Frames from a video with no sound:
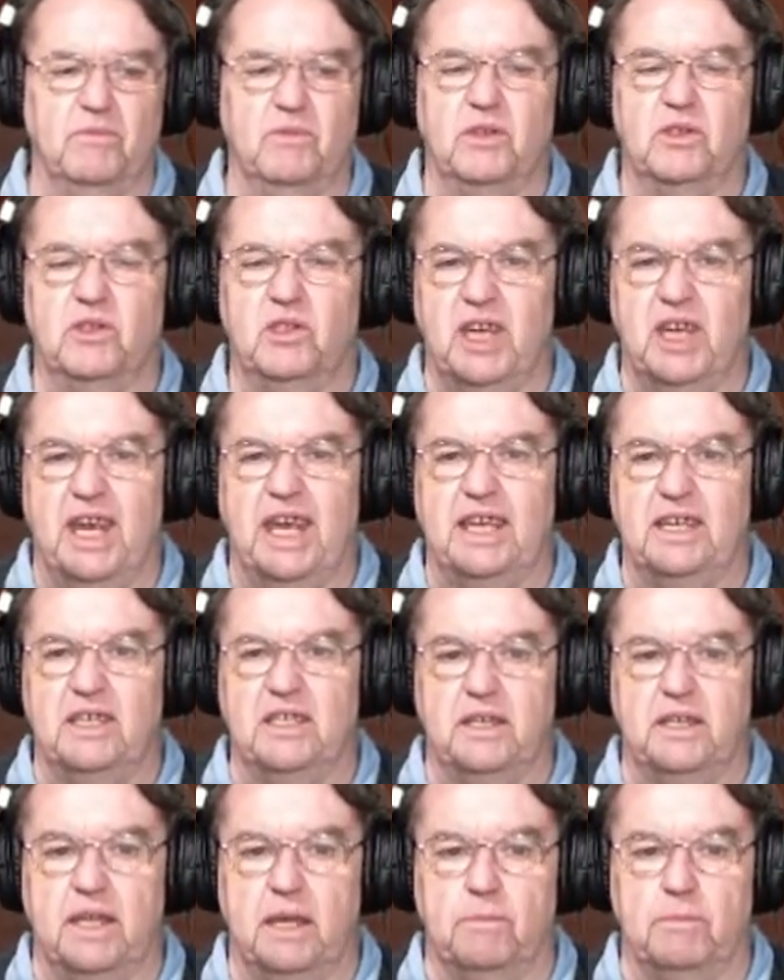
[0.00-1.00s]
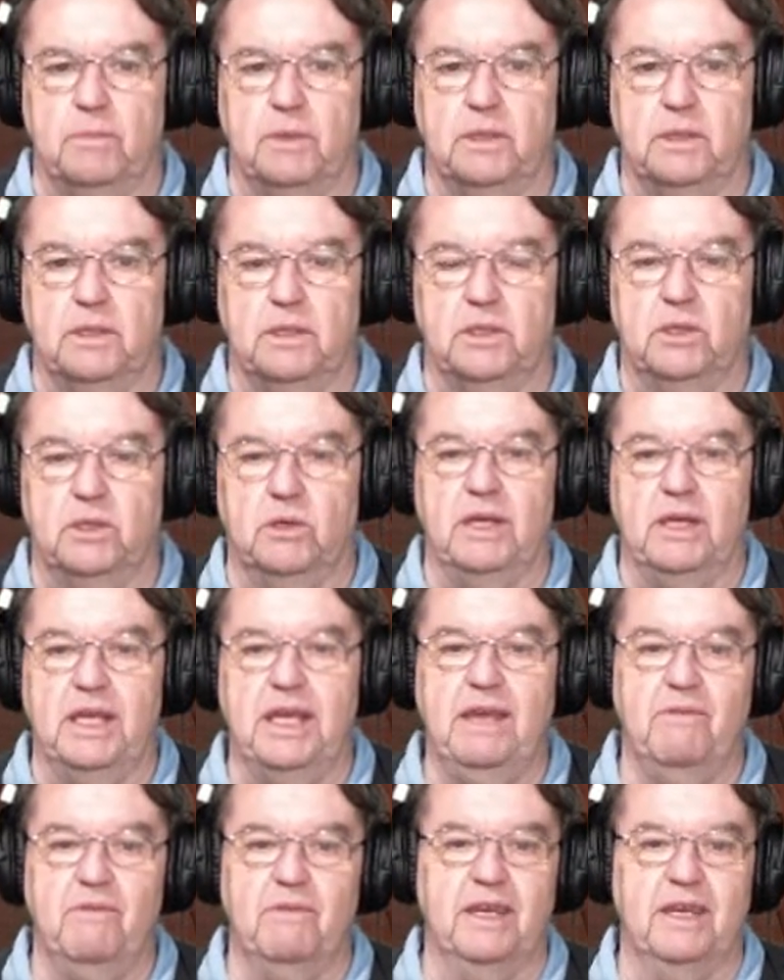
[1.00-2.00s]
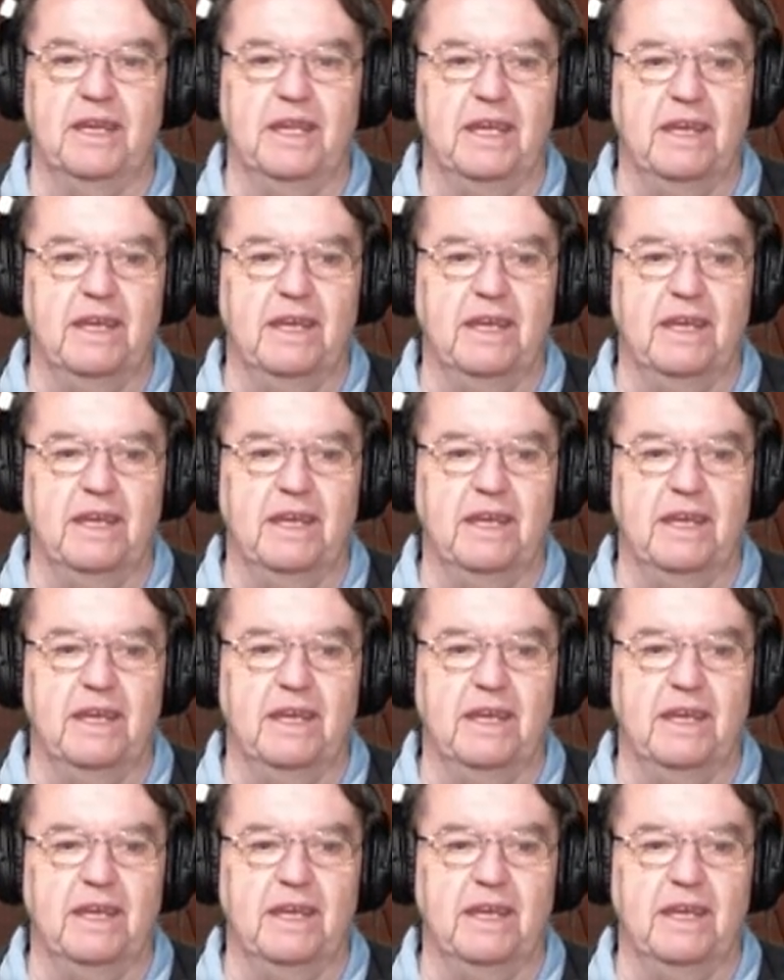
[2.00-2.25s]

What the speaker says: change them. So even